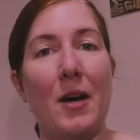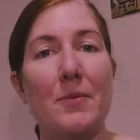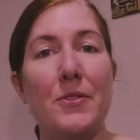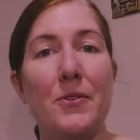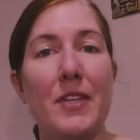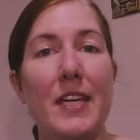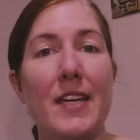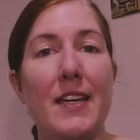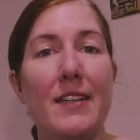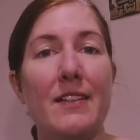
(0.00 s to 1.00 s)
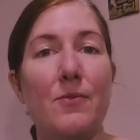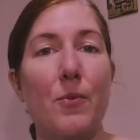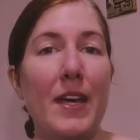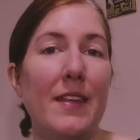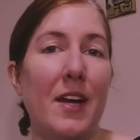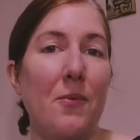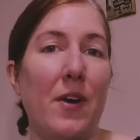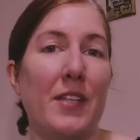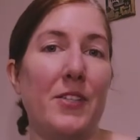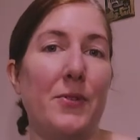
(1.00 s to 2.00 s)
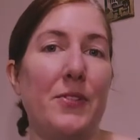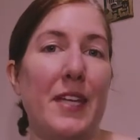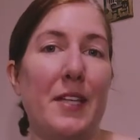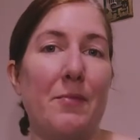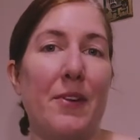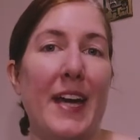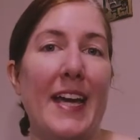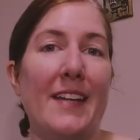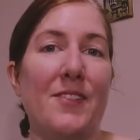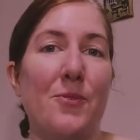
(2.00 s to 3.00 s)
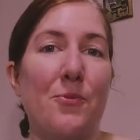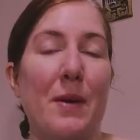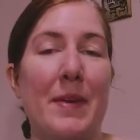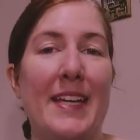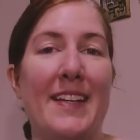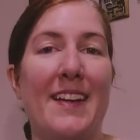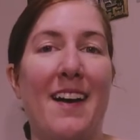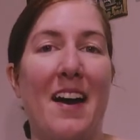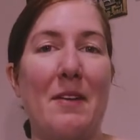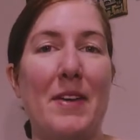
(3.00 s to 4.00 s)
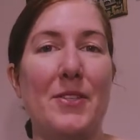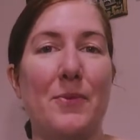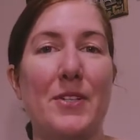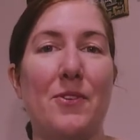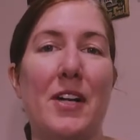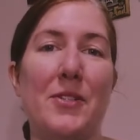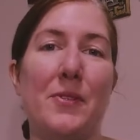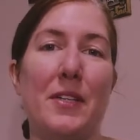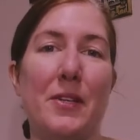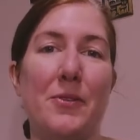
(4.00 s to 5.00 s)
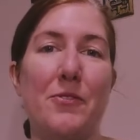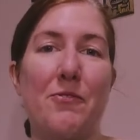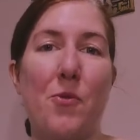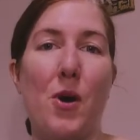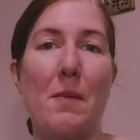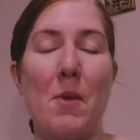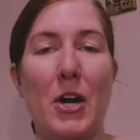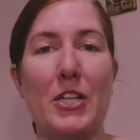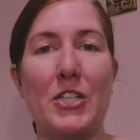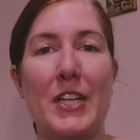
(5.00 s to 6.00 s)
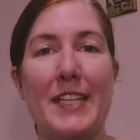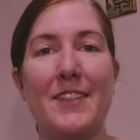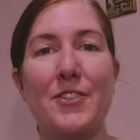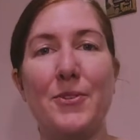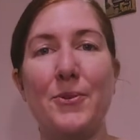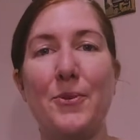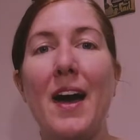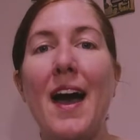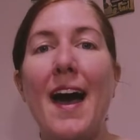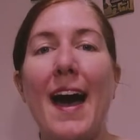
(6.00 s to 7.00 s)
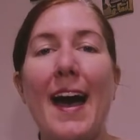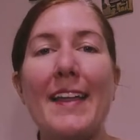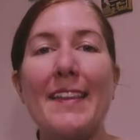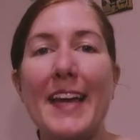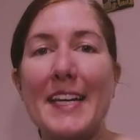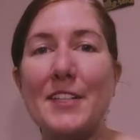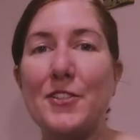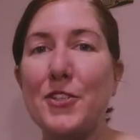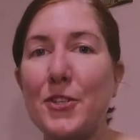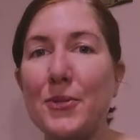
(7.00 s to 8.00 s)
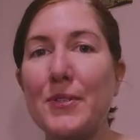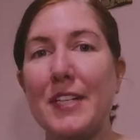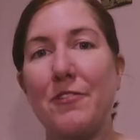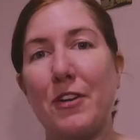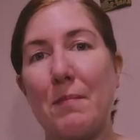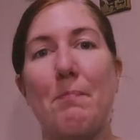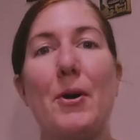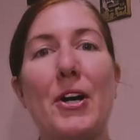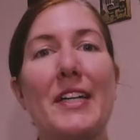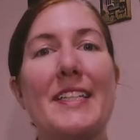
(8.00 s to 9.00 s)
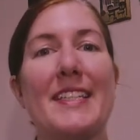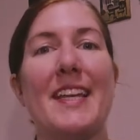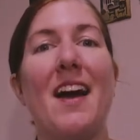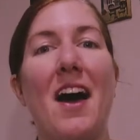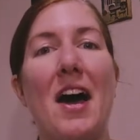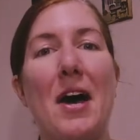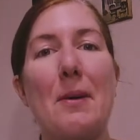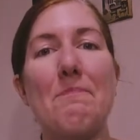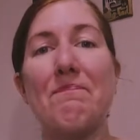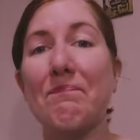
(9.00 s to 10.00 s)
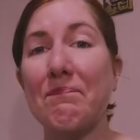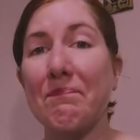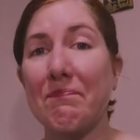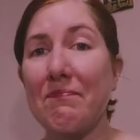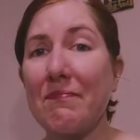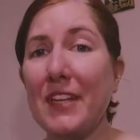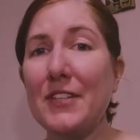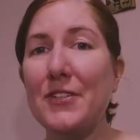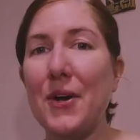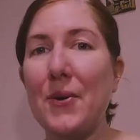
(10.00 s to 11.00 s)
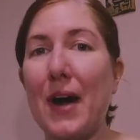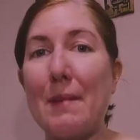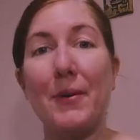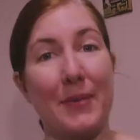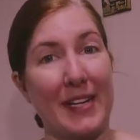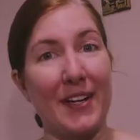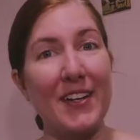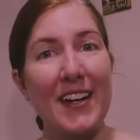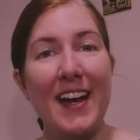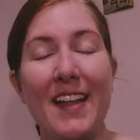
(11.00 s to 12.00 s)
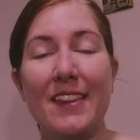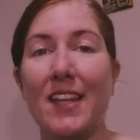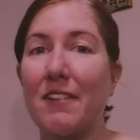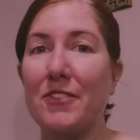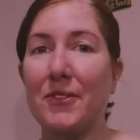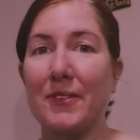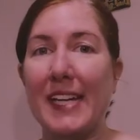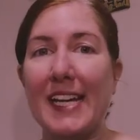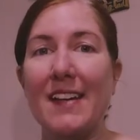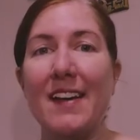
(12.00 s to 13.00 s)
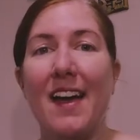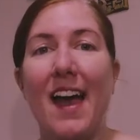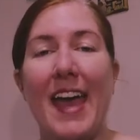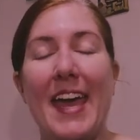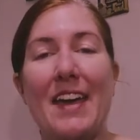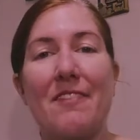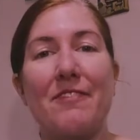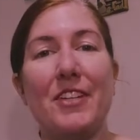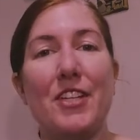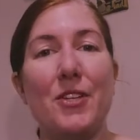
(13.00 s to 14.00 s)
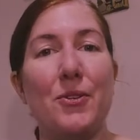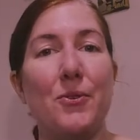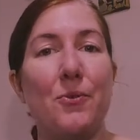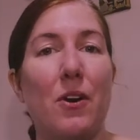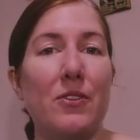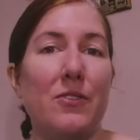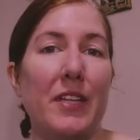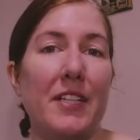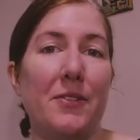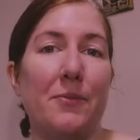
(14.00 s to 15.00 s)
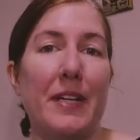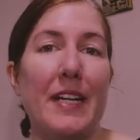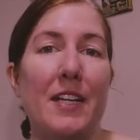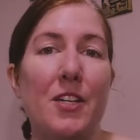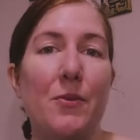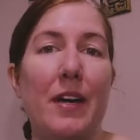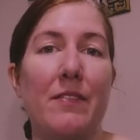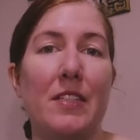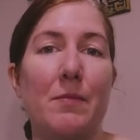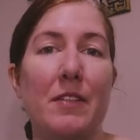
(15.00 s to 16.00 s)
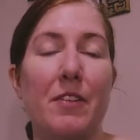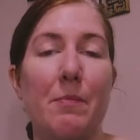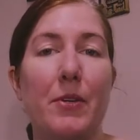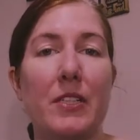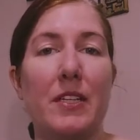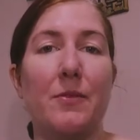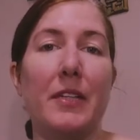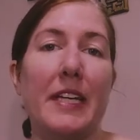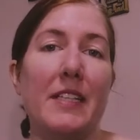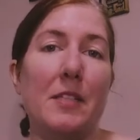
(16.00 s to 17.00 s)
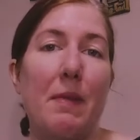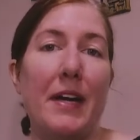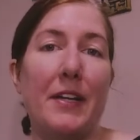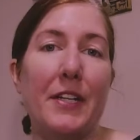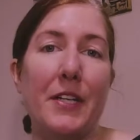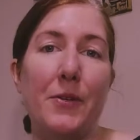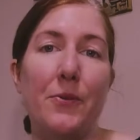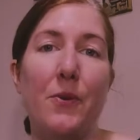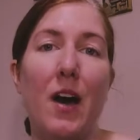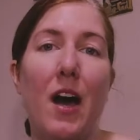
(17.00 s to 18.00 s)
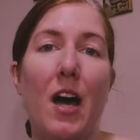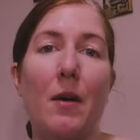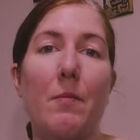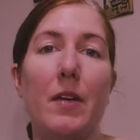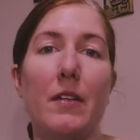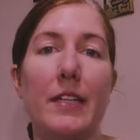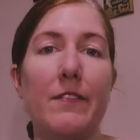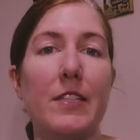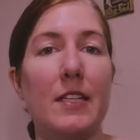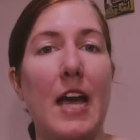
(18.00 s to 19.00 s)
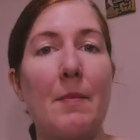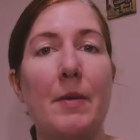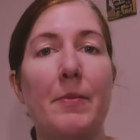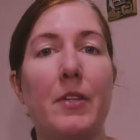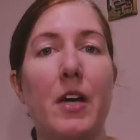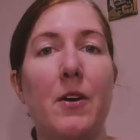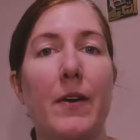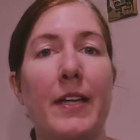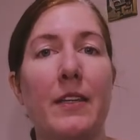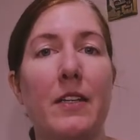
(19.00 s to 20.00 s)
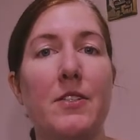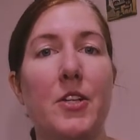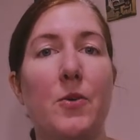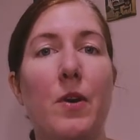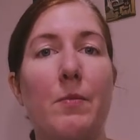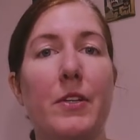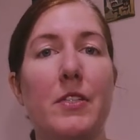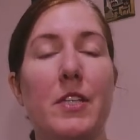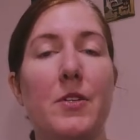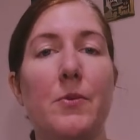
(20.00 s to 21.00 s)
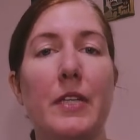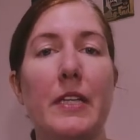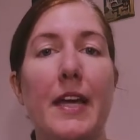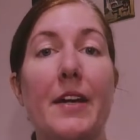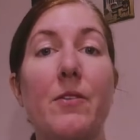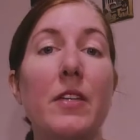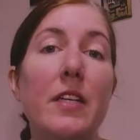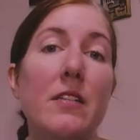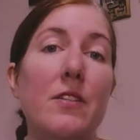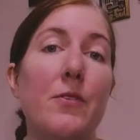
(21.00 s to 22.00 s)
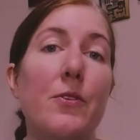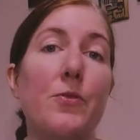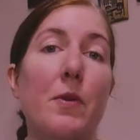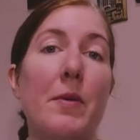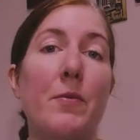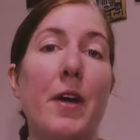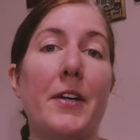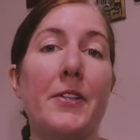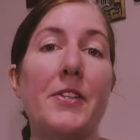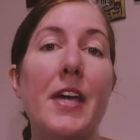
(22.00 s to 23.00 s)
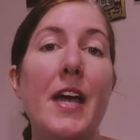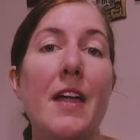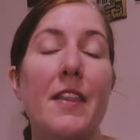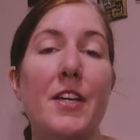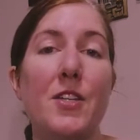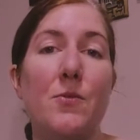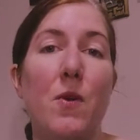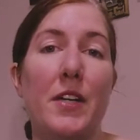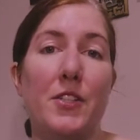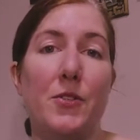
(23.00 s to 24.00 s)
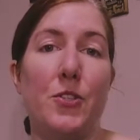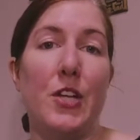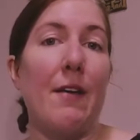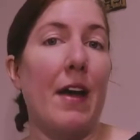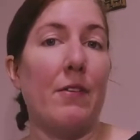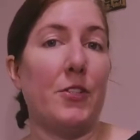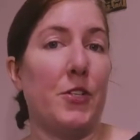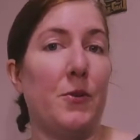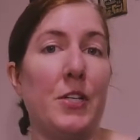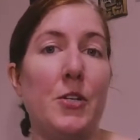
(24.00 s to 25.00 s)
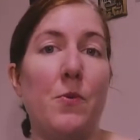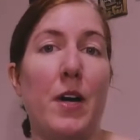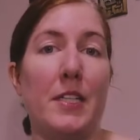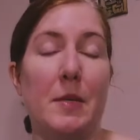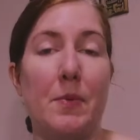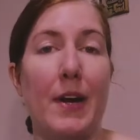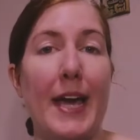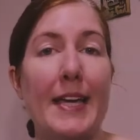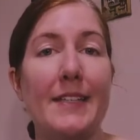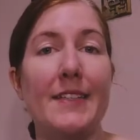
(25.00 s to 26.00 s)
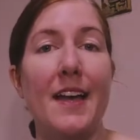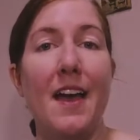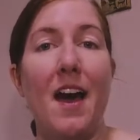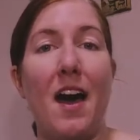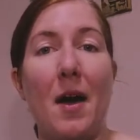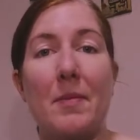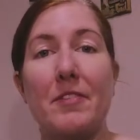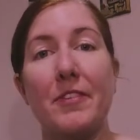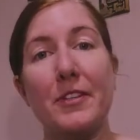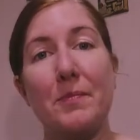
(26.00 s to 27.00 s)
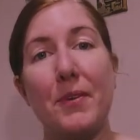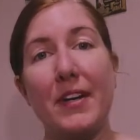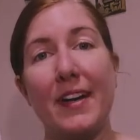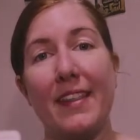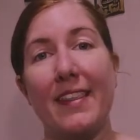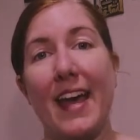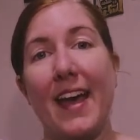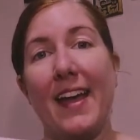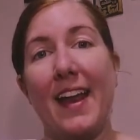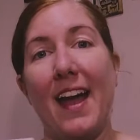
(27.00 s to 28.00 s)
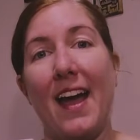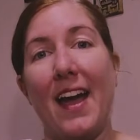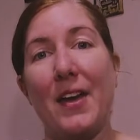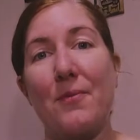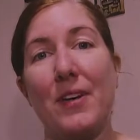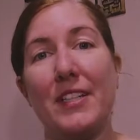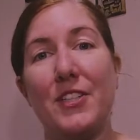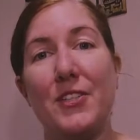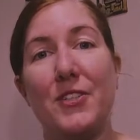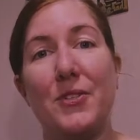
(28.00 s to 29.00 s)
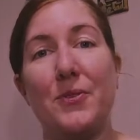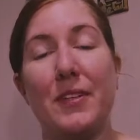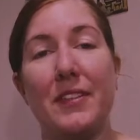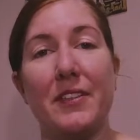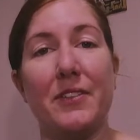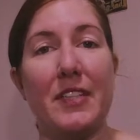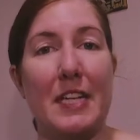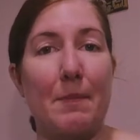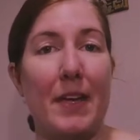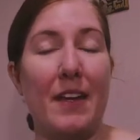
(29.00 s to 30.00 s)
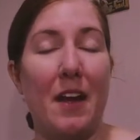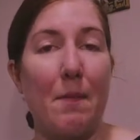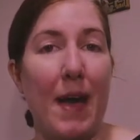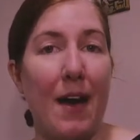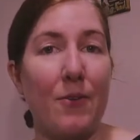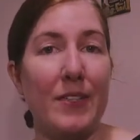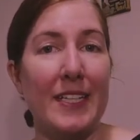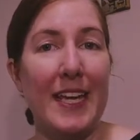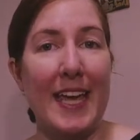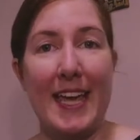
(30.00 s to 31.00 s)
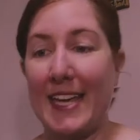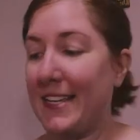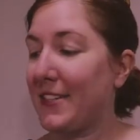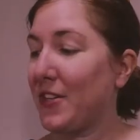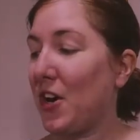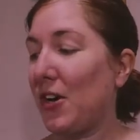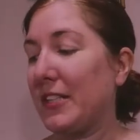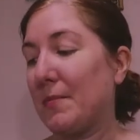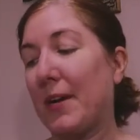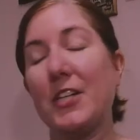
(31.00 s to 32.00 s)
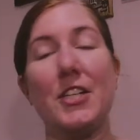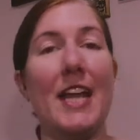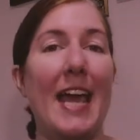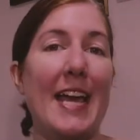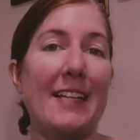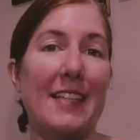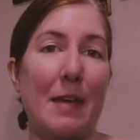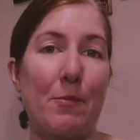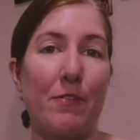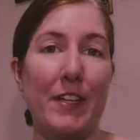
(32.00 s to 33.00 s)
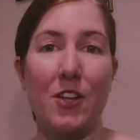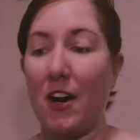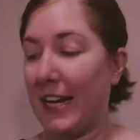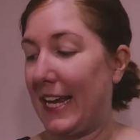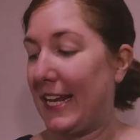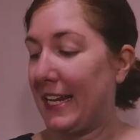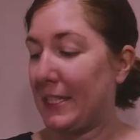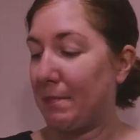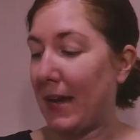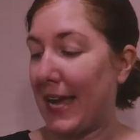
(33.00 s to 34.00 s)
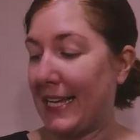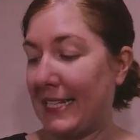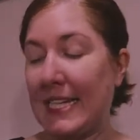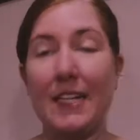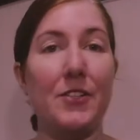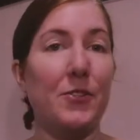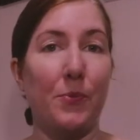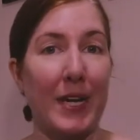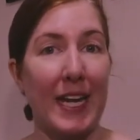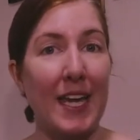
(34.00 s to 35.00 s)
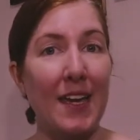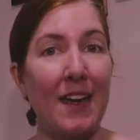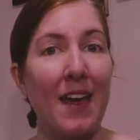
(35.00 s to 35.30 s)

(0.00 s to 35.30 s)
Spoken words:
So the way that I want to celebrate women as we draw to a close for March is to highlight two different books. So I'm a reader, love to read. If you also like to read and you have some different books that really inspire you, give us a comment below and let us know what books that you really like, or let us know those women runners that you want to shout out to and you want to praise. The first book that I want to do a little snippet about is called Depression Hates a Moving Target, and it's by Nita Sweeny.